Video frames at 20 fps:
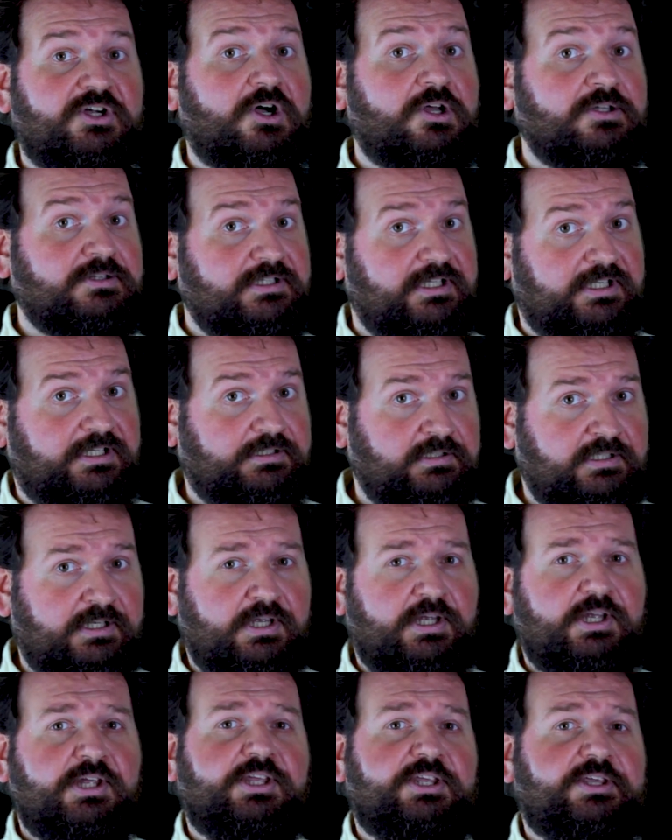only
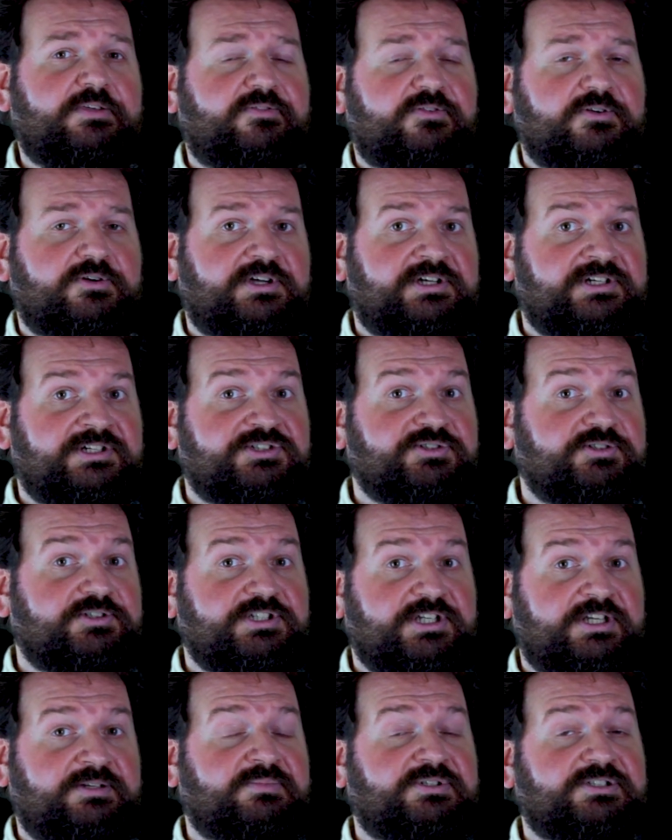if you're in an
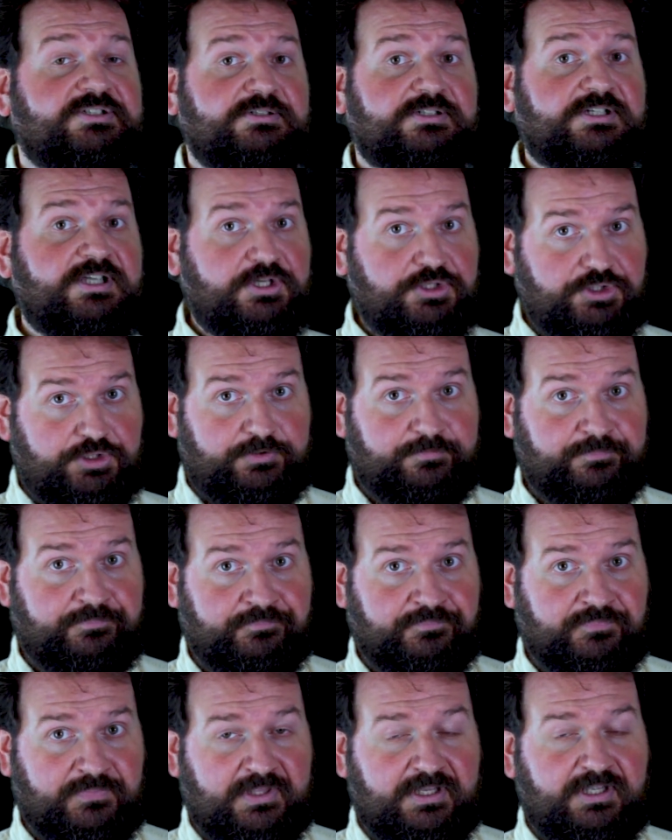entertainment location.
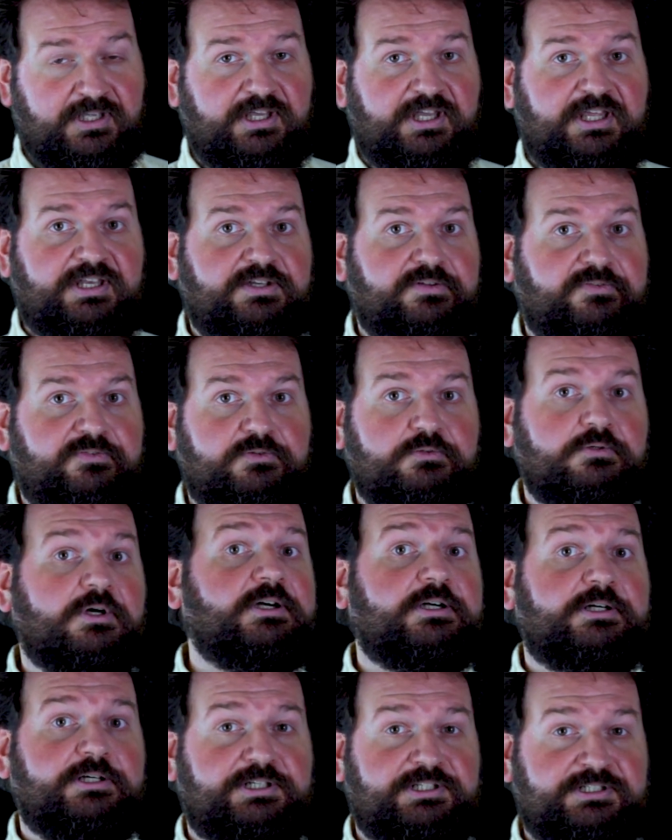And if you
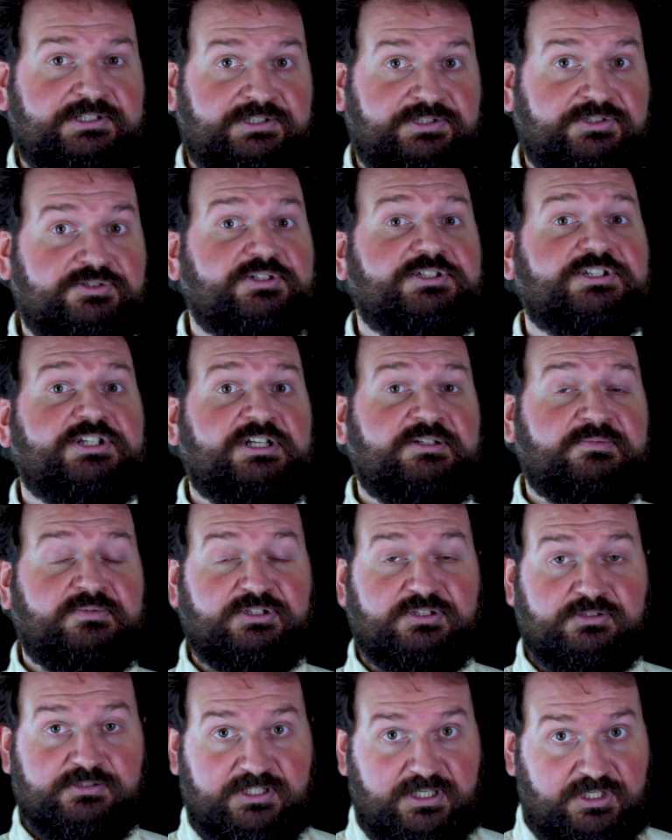are in an
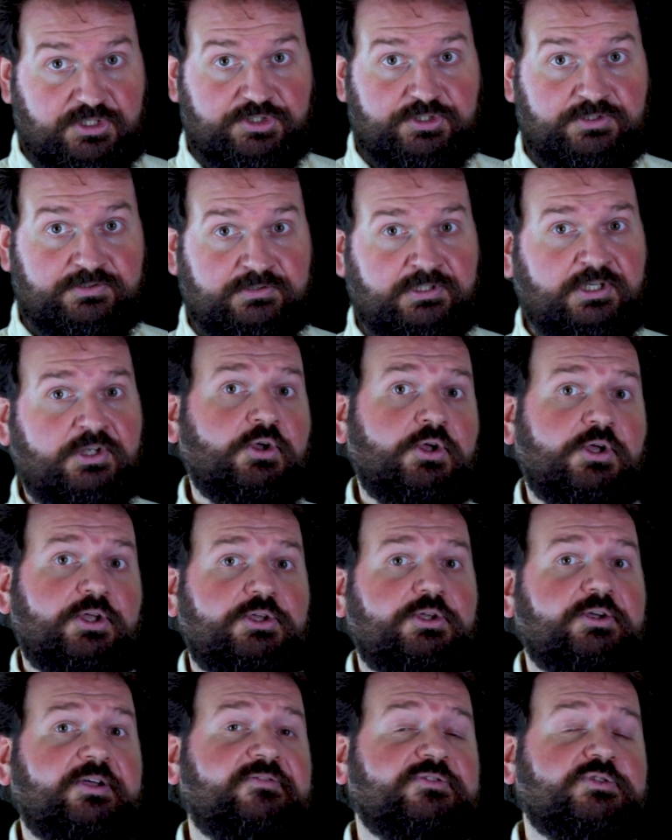entertainment location,
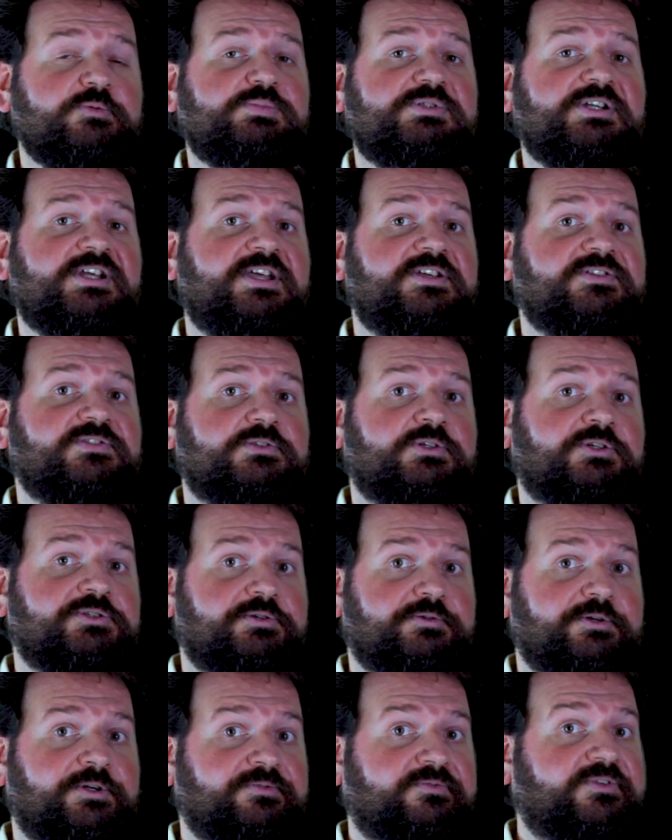you have to play it on
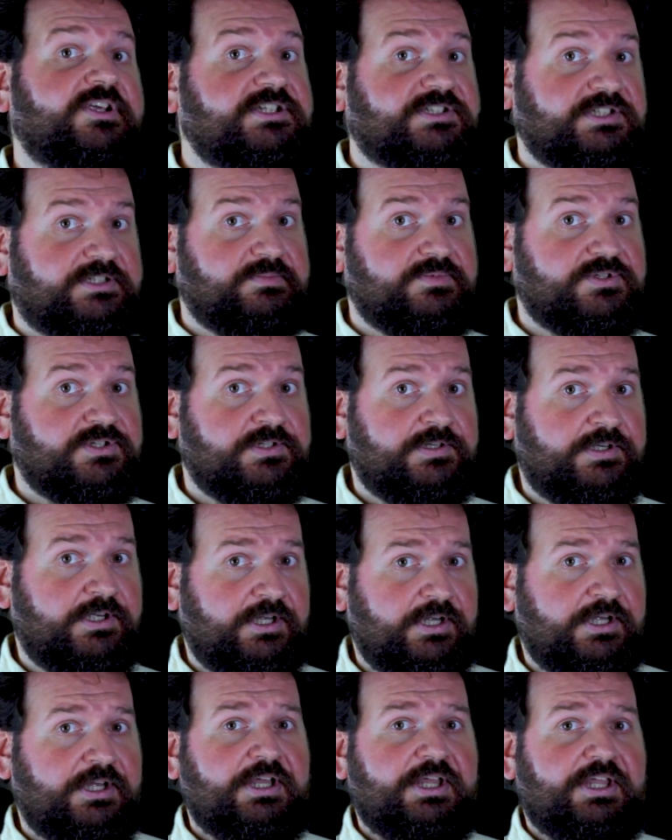your own victims,
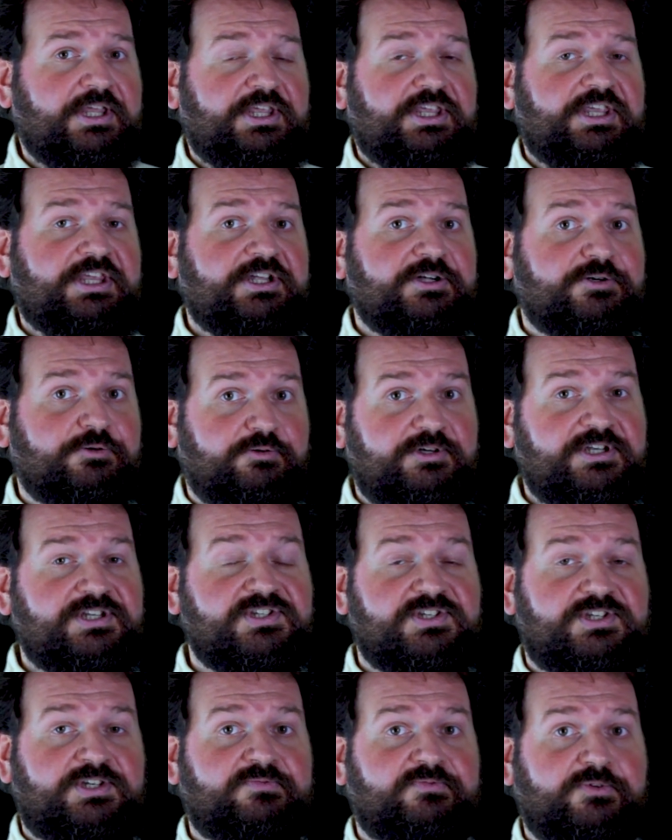
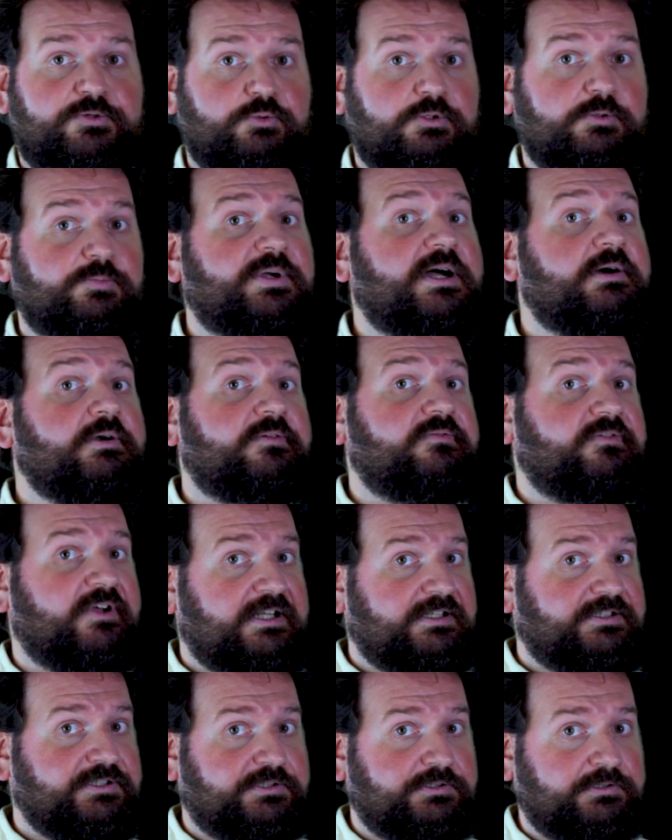increasing their willpower
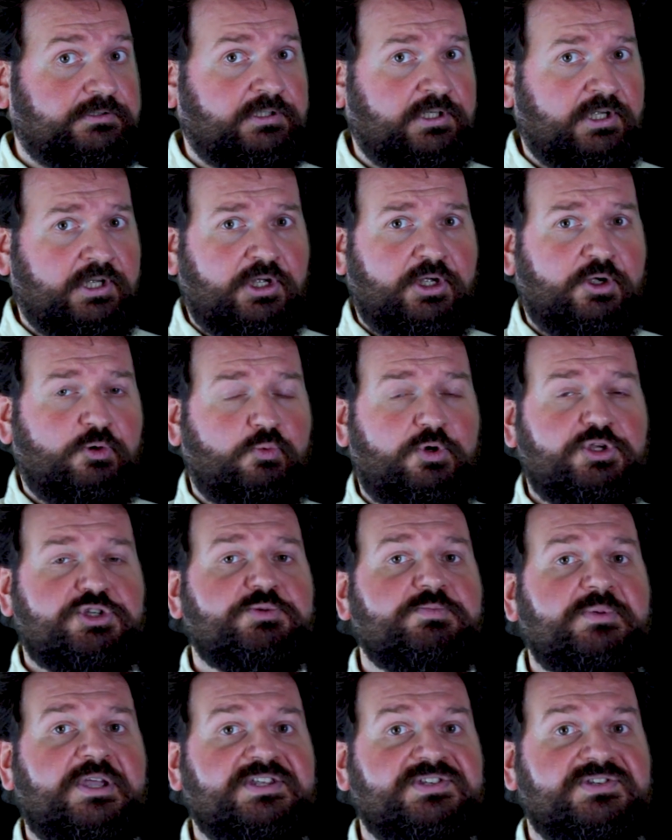value,
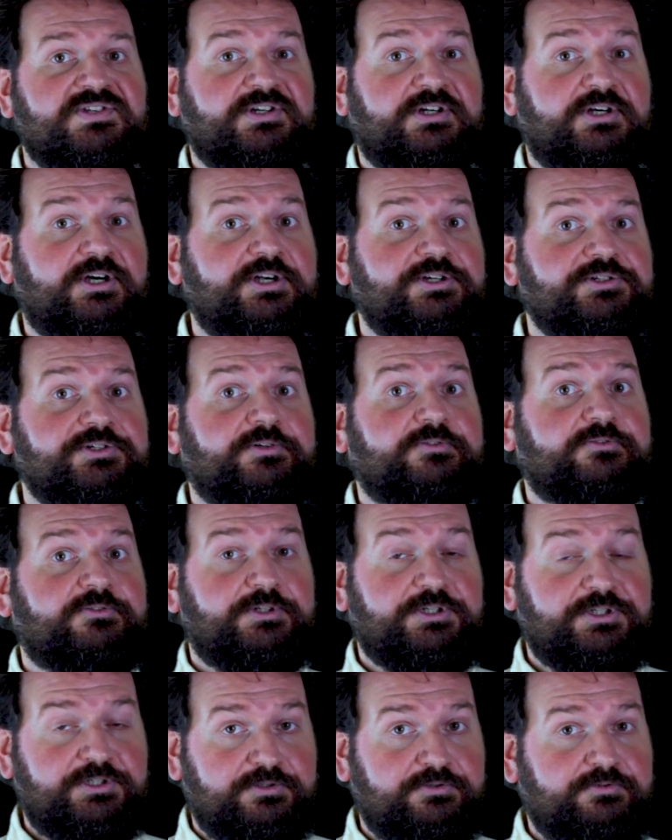which makes it harder
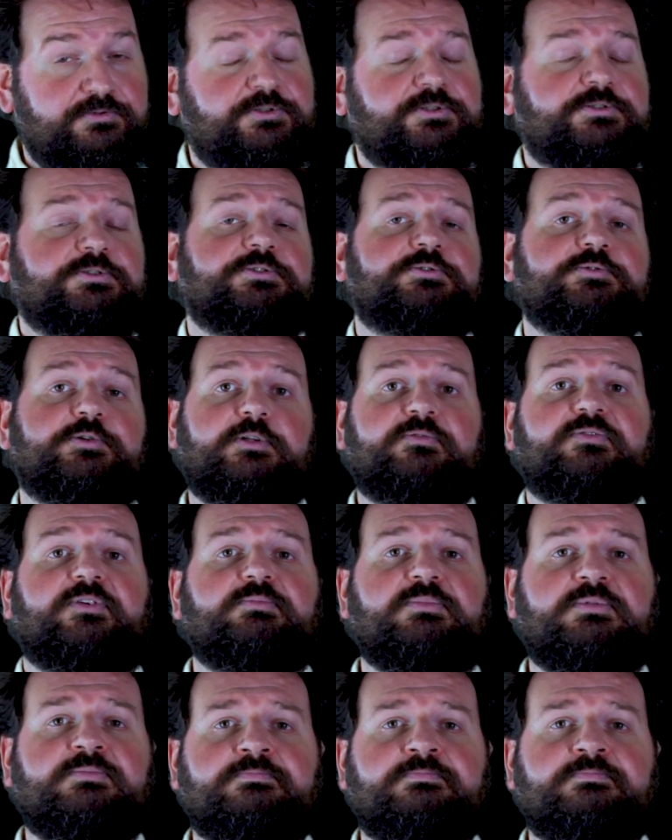for you to control them.